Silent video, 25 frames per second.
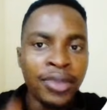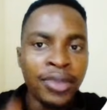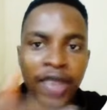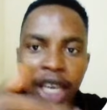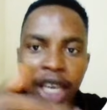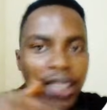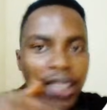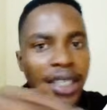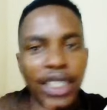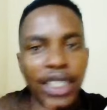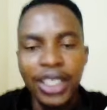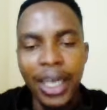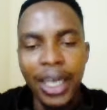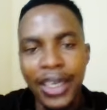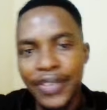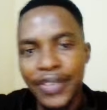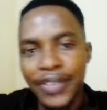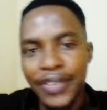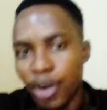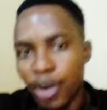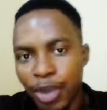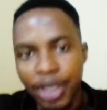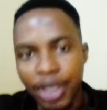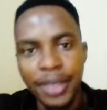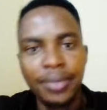Essentially,
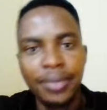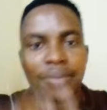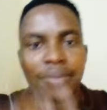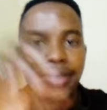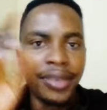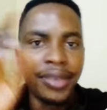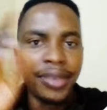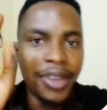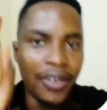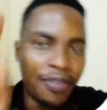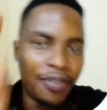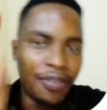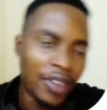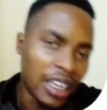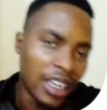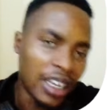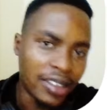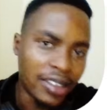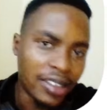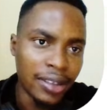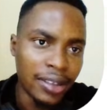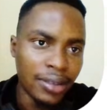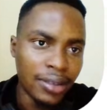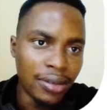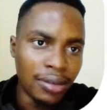for me, the first
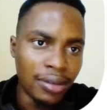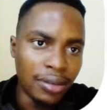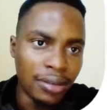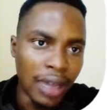thing